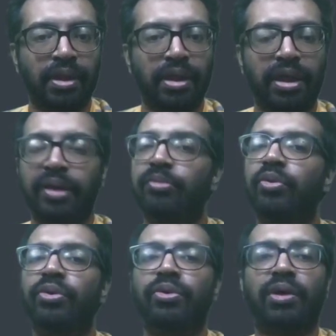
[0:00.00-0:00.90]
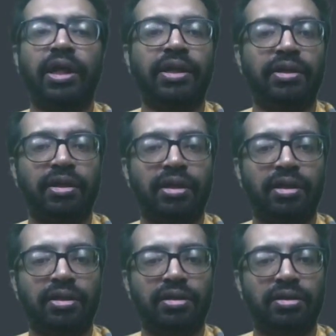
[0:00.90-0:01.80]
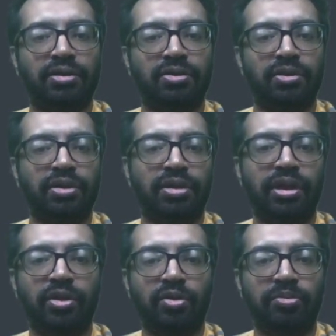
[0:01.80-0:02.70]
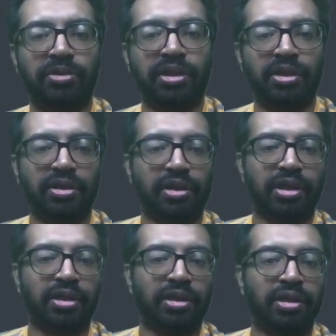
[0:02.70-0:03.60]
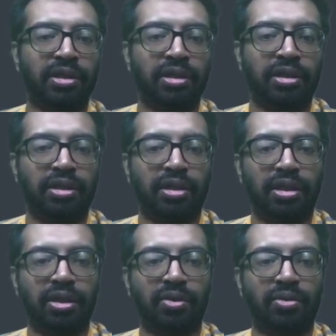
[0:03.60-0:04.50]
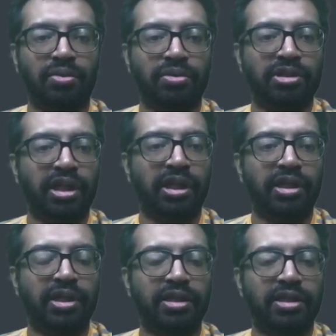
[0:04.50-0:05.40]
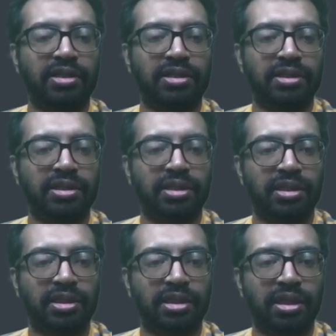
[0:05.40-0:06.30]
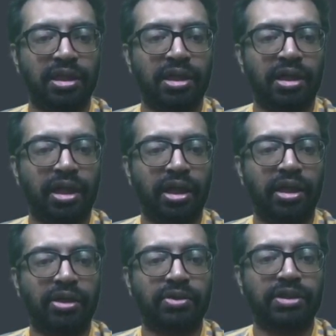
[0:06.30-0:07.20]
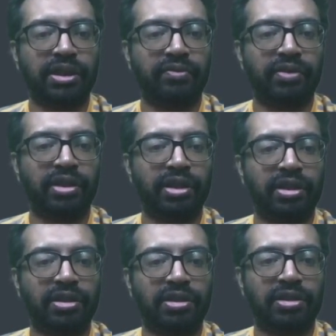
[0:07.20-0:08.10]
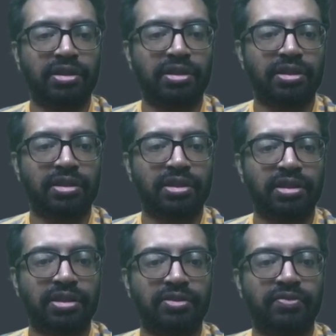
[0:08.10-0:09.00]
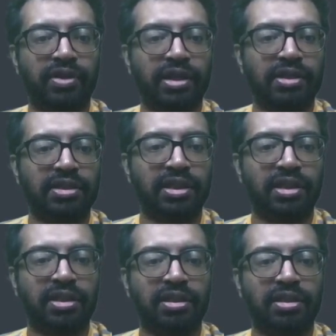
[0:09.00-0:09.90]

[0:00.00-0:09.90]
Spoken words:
and I'm going to write. So I need to open it and write. Now once I did this, I need to check whether this file star